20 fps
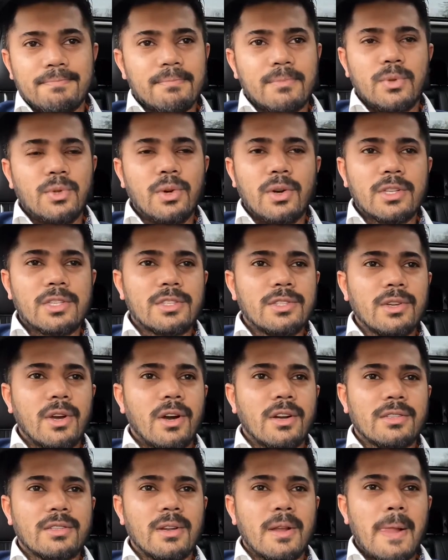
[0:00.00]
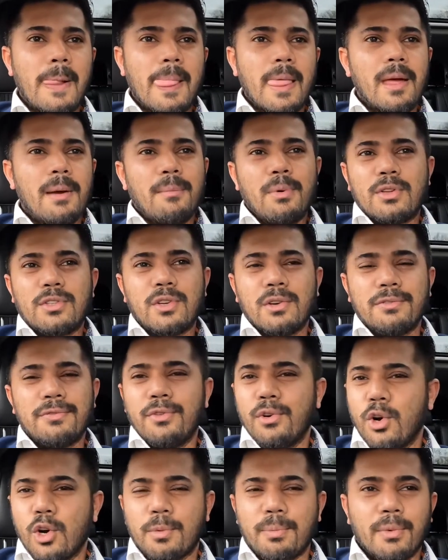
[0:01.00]
No, it's not. But it's not
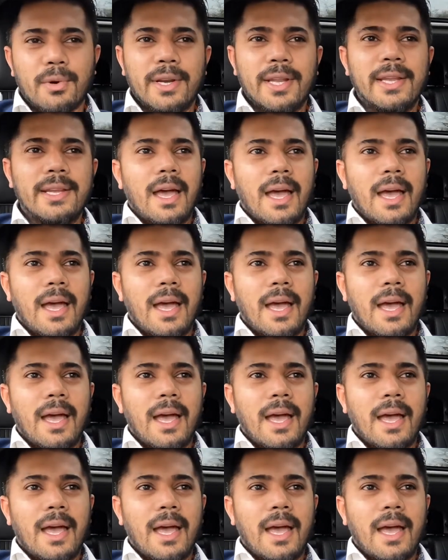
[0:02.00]
Vogue money.